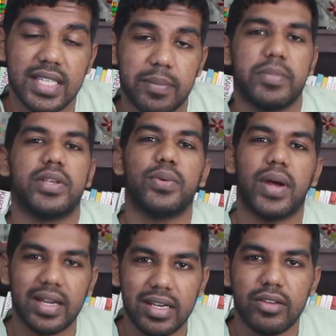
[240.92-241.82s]
step to
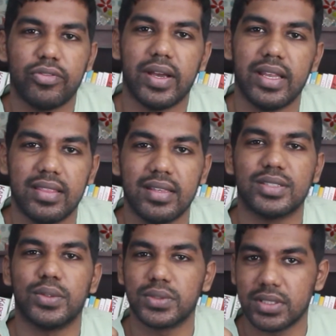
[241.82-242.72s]
identify the
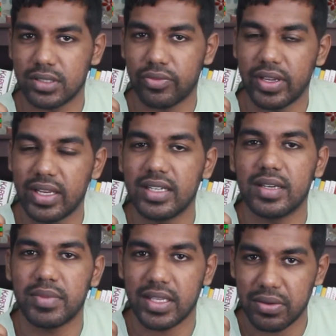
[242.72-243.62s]
sources of
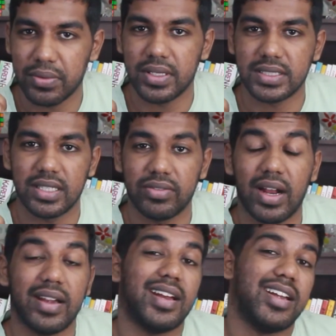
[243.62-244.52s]
income that you receive
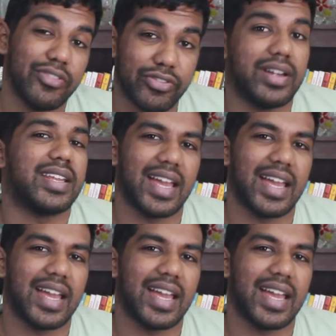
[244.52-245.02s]
under different